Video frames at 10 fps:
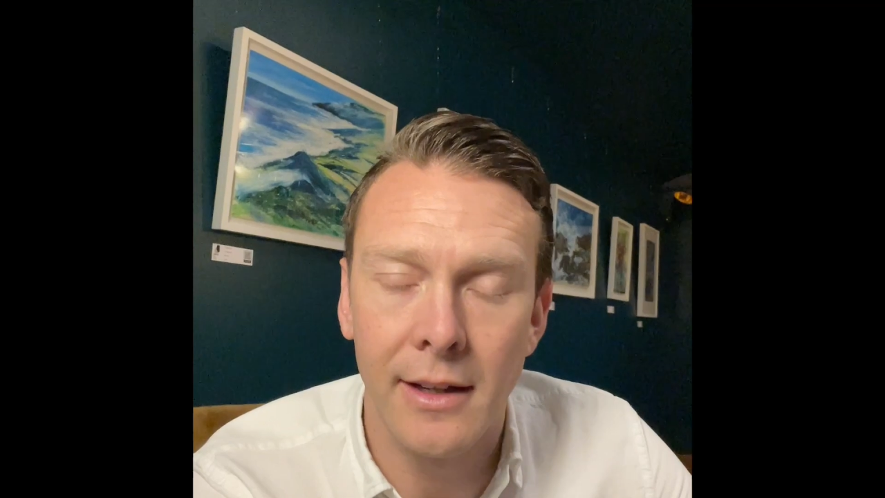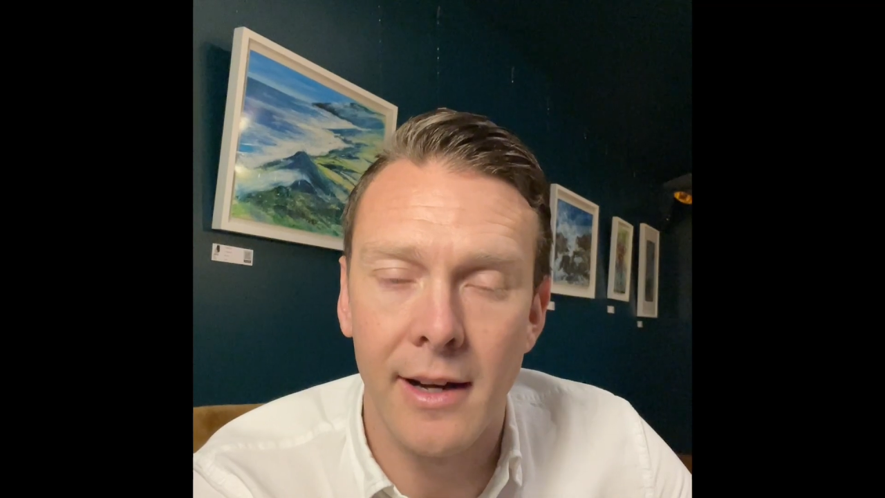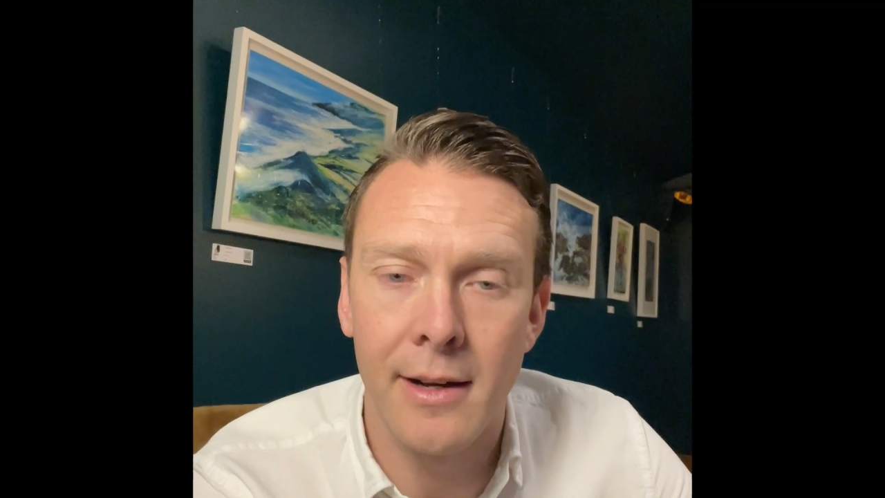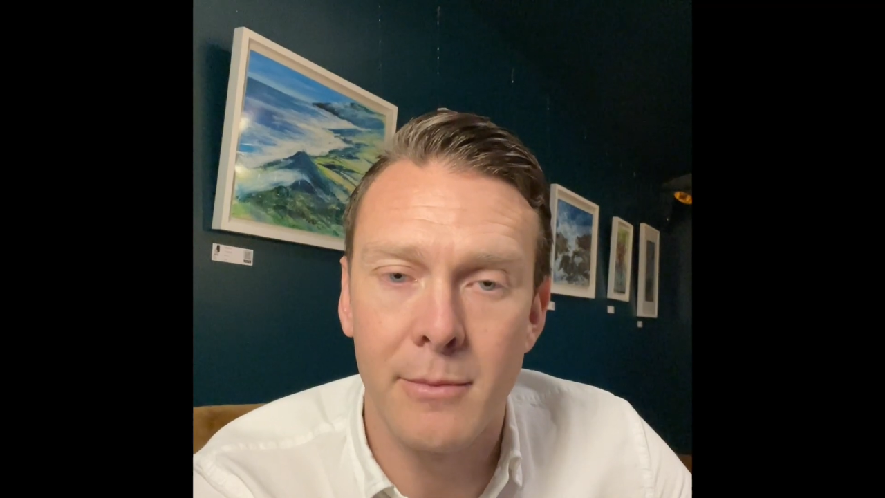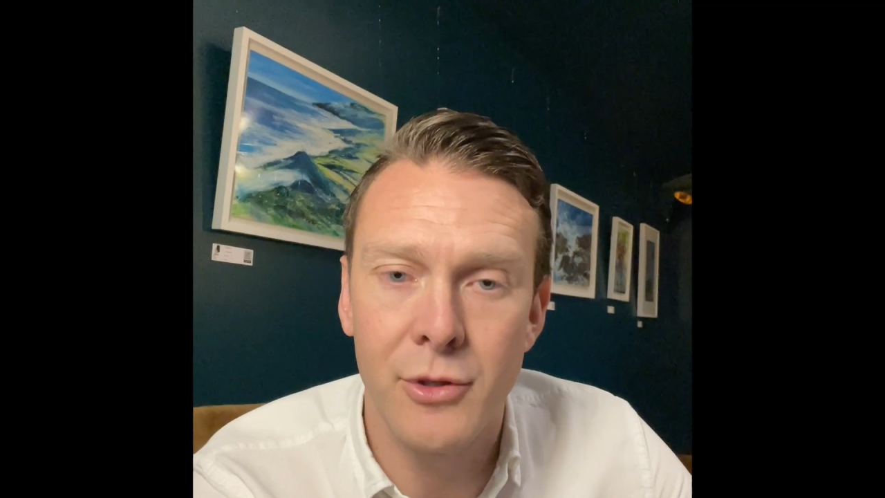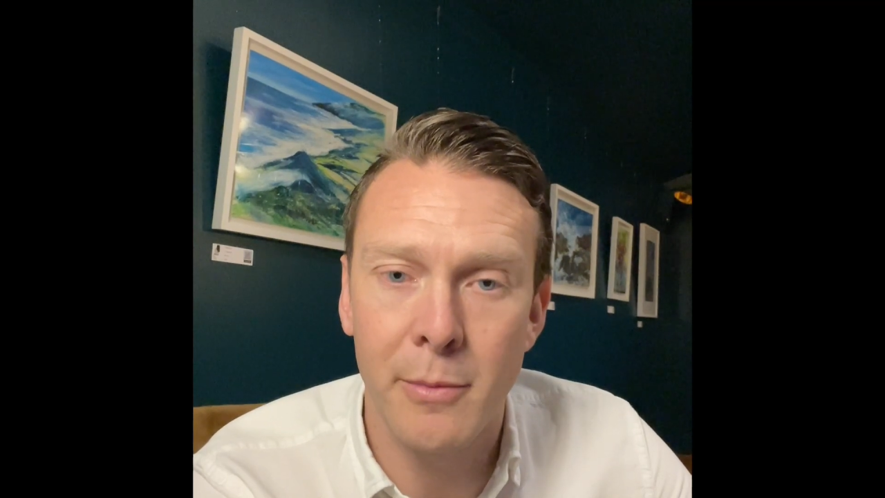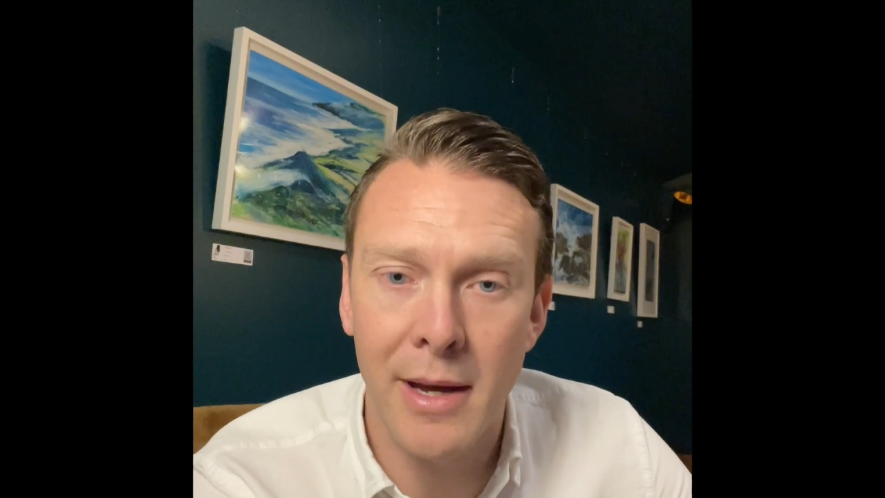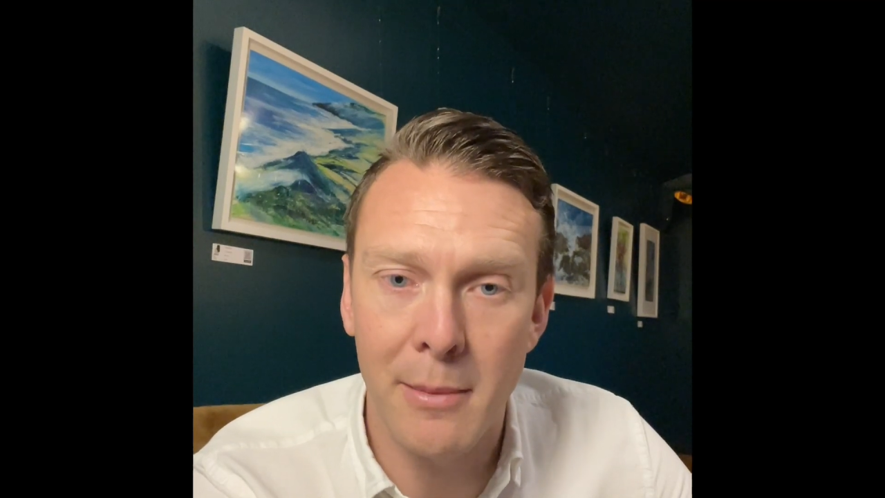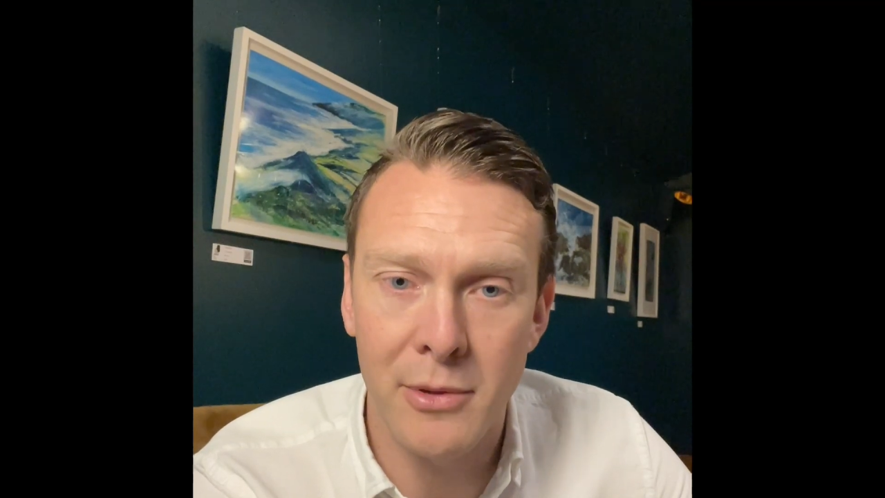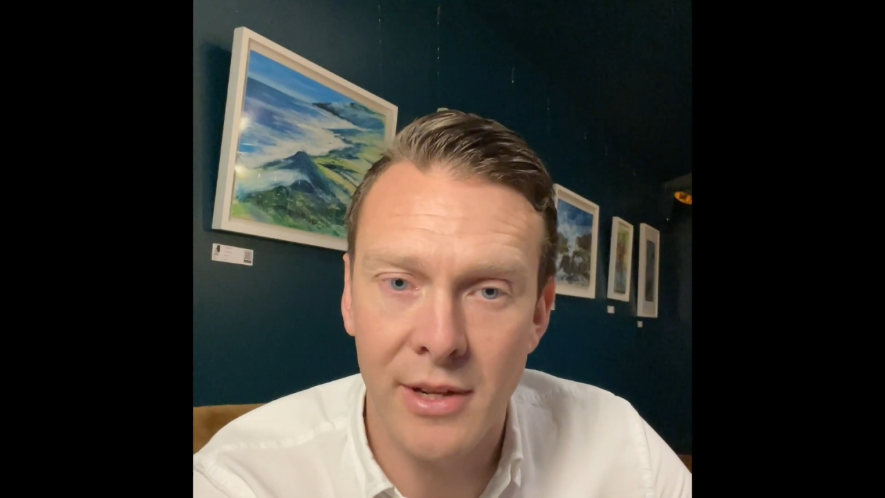Um, she'll be
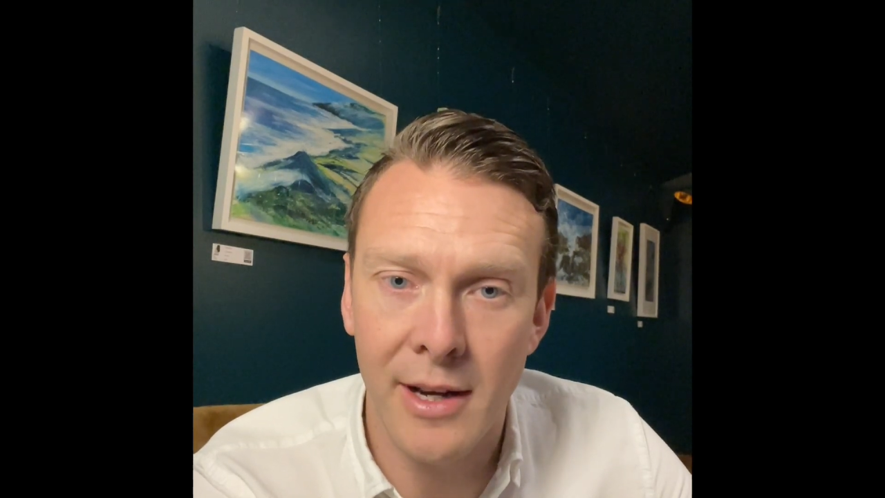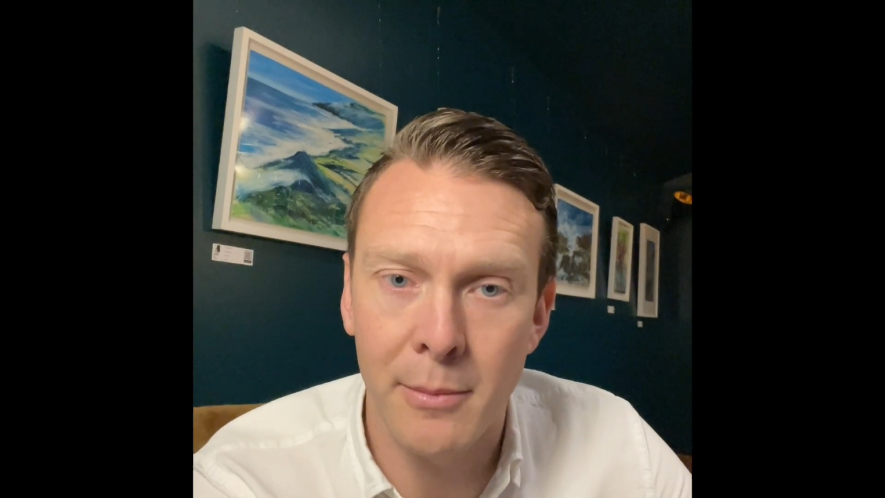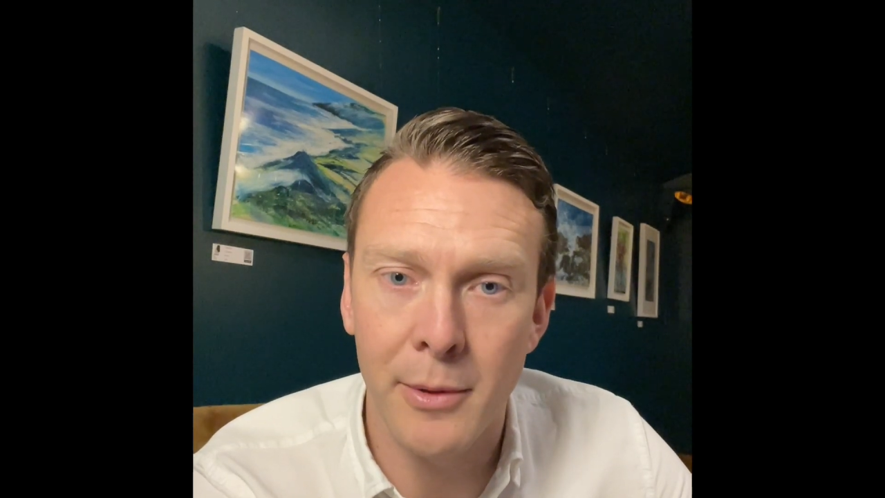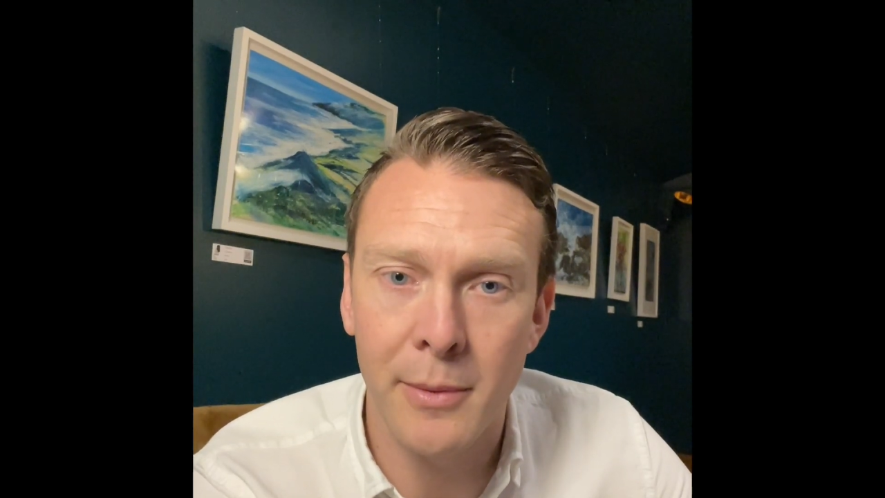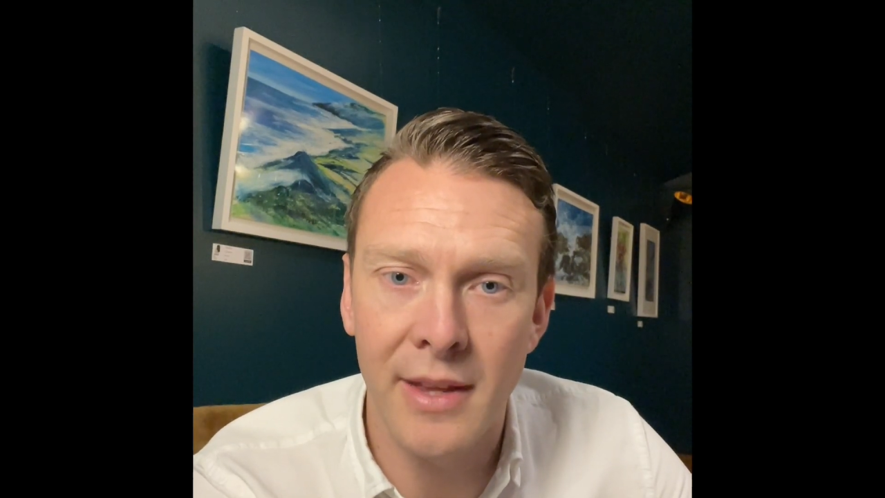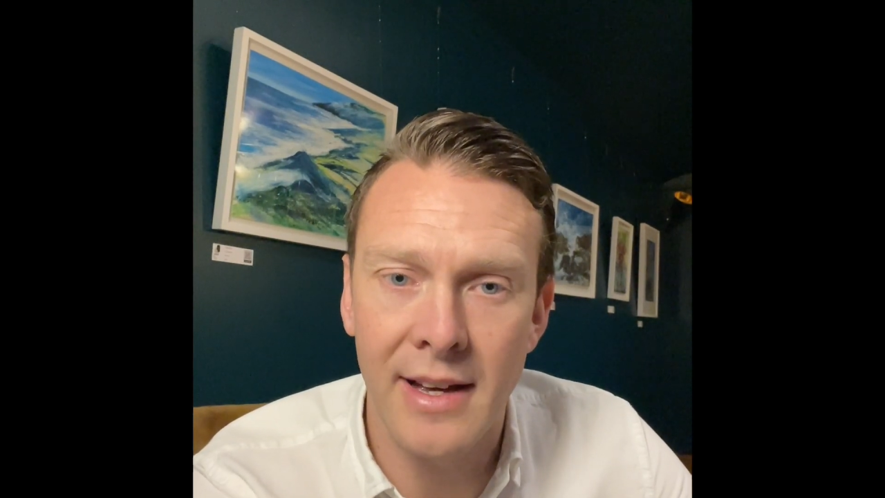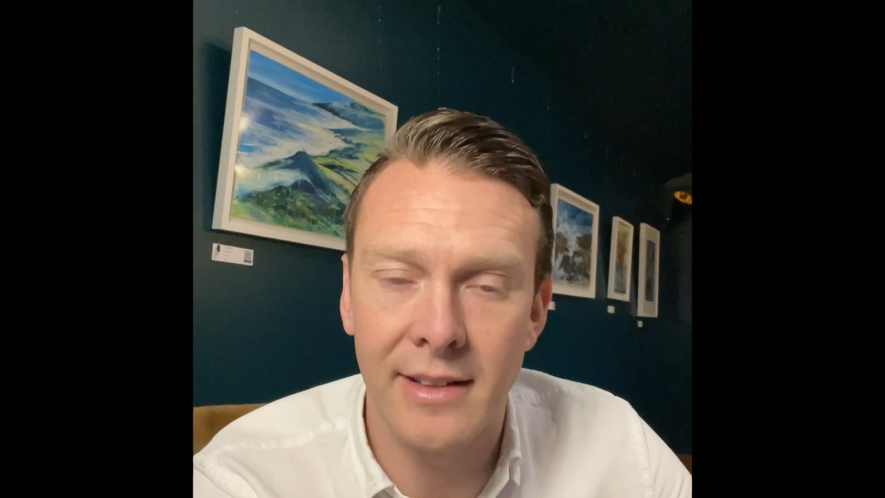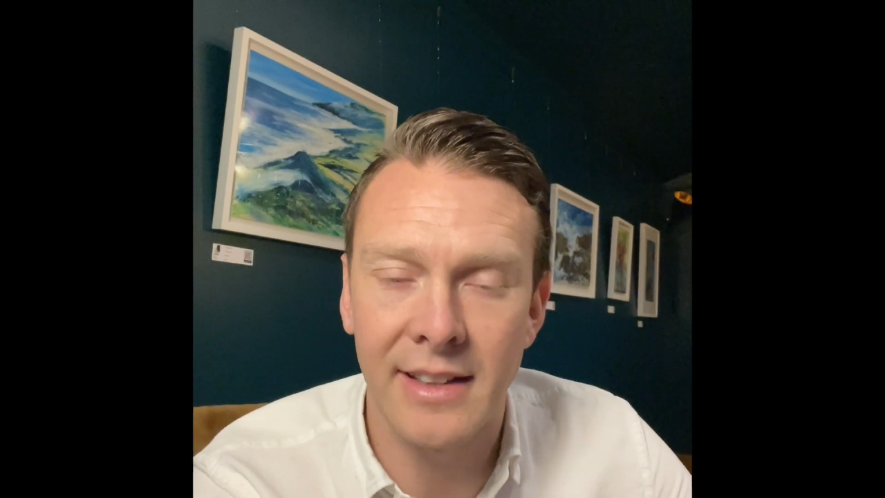able to help you with that.